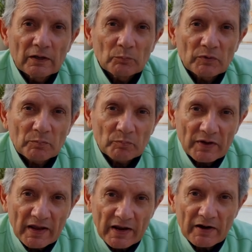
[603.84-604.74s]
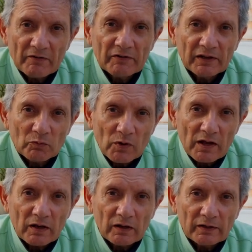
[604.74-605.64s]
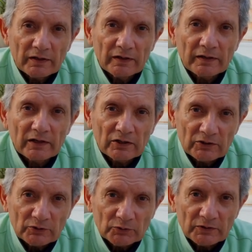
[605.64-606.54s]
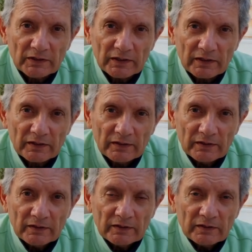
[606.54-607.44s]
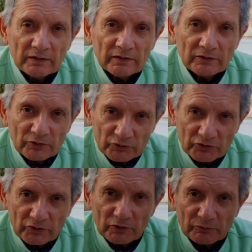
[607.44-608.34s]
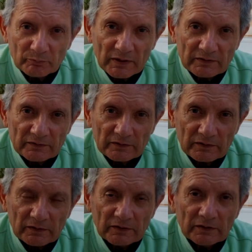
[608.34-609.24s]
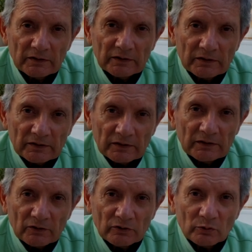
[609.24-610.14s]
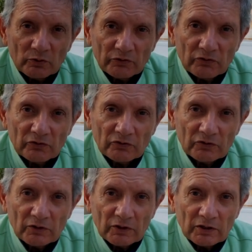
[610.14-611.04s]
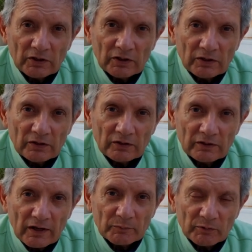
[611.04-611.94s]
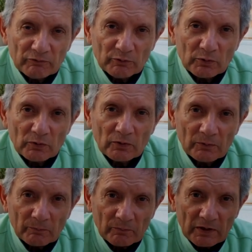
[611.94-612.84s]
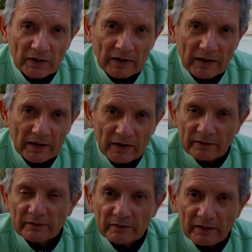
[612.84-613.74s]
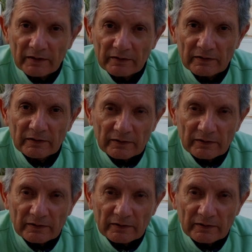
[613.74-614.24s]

preparing well, including the notion of mental thoughts the night before and then